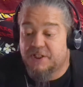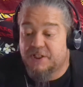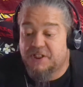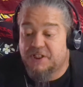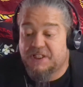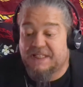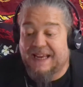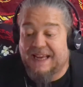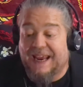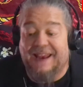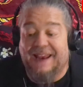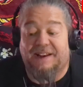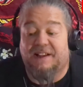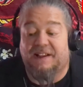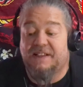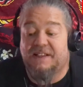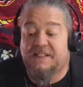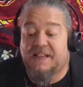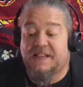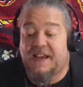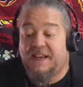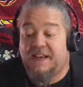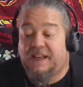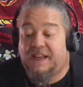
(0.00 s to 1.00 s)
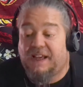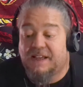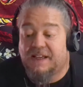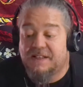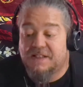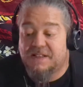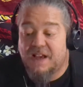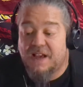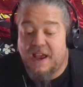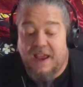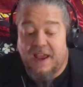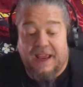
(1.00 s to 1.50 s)
scandalous
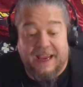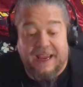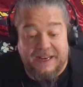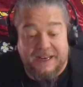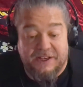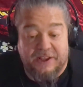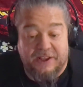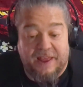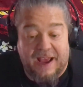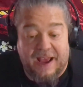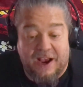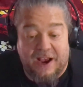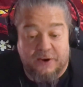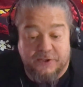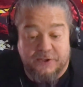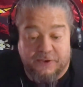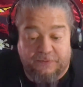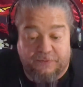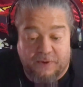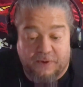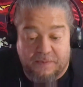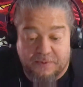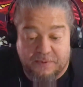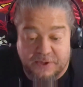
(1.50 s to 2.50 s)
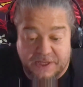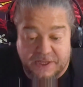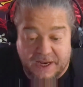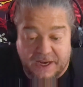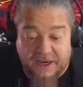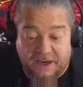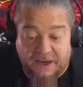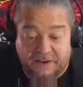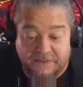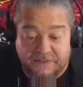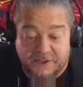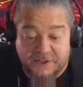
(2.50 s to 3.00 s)
ideas into the House of
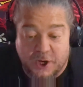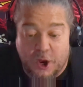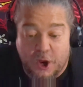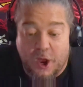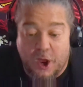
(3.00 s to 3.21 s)
Representatives.